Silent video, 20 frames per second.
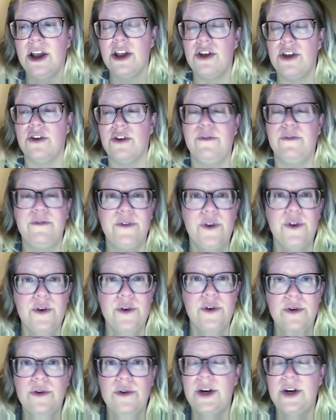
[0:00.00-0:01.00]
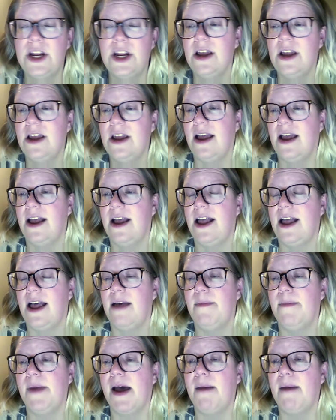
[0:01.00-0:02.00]
your food,
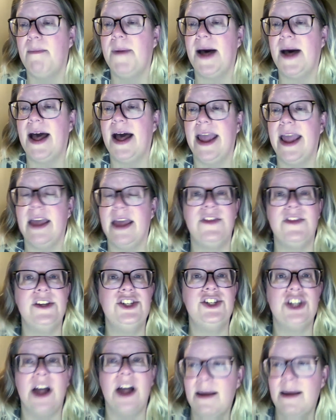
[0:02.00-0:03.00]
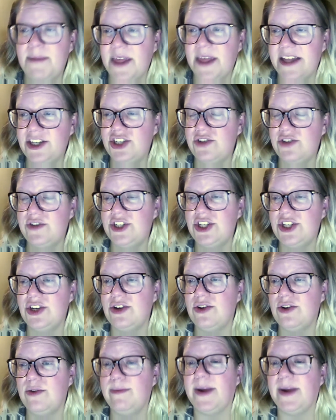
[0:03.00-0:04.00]
by the job that you
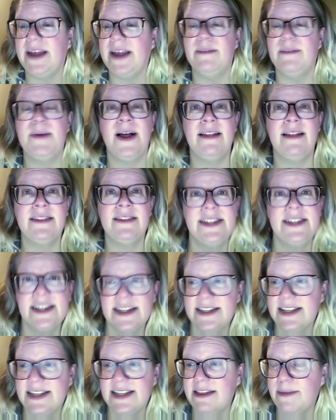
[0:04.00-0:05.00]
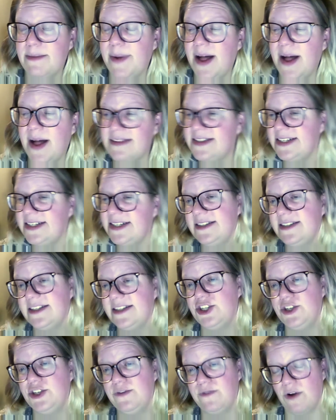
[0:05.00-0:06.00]
do, by the politics and the policies
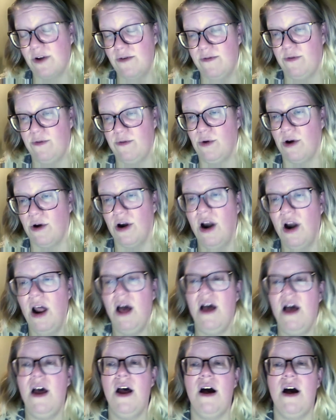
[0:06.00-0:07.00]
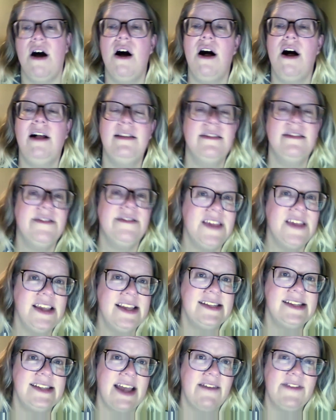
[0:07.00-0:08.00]
that you vote for, all of
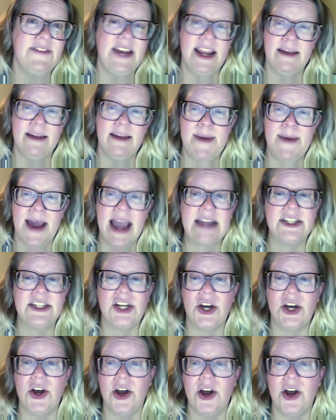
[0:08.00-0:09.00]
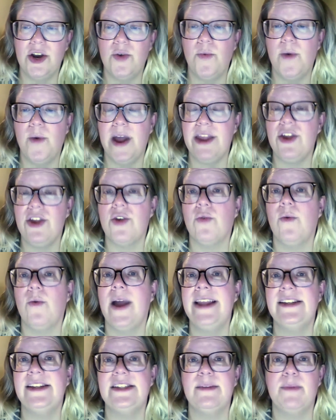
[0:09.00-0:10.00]
these have an impact on what your
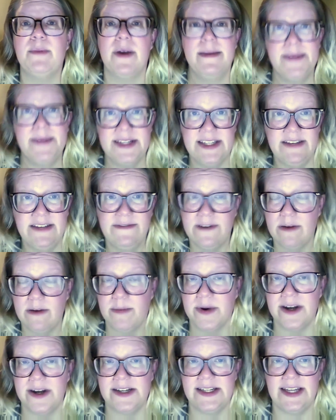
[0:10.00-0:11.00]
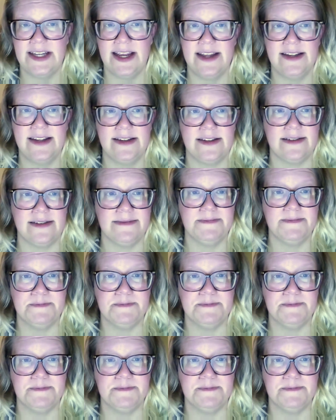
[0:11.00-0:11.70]
white supremacy footprint is.